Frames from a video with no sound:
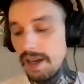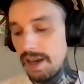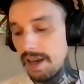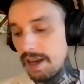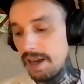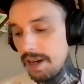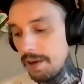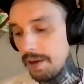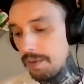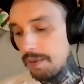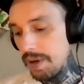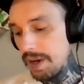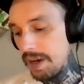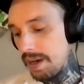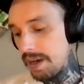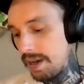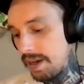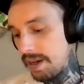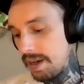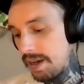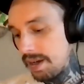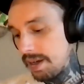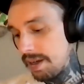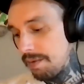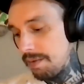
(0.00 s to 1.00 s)

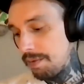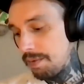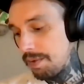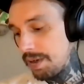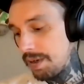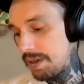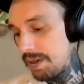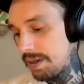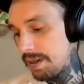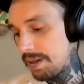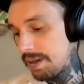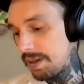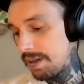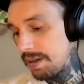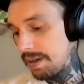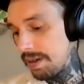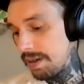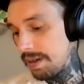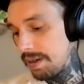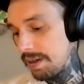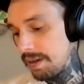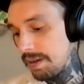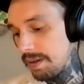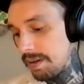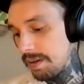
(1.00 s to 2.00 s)
Anyway, if we
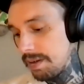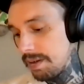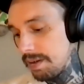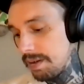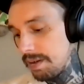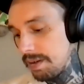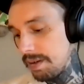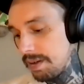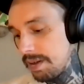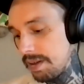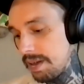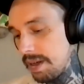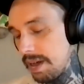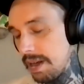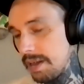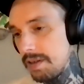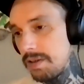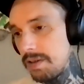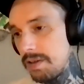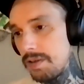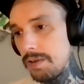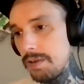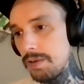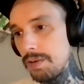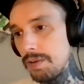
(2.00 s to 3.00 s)
can get
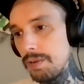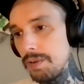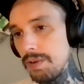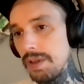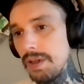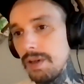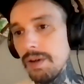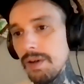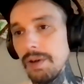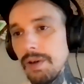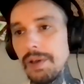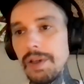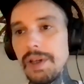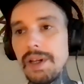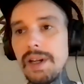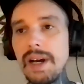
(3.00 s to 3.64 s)
to the early